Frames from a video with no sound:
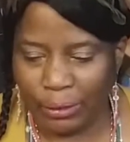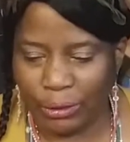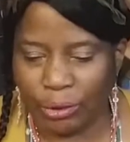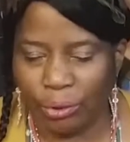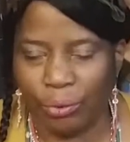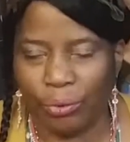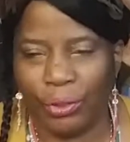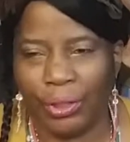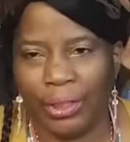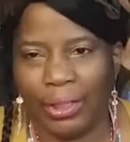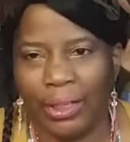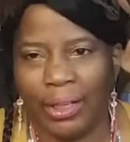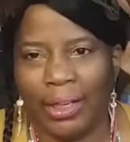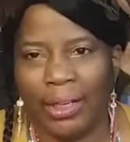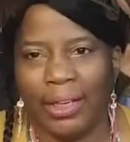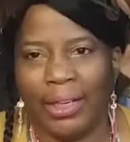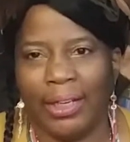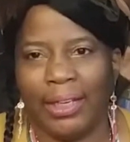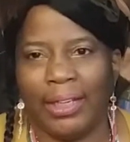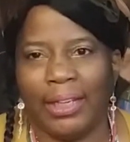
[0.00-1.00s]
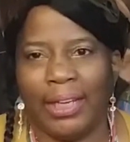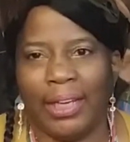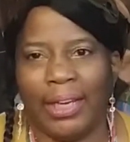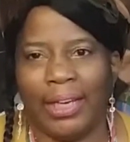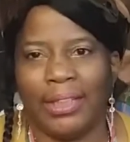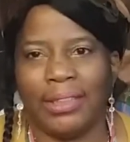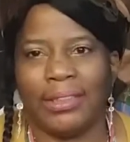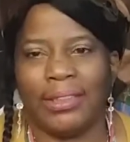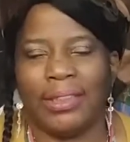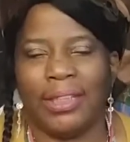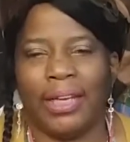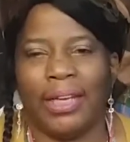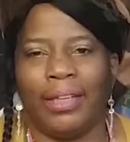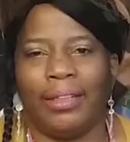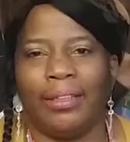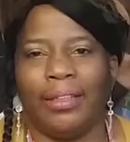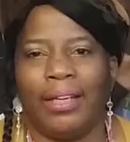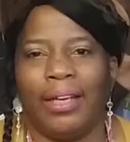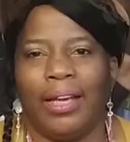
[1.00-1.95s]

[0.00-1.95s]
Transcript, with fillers: to Oya and ask that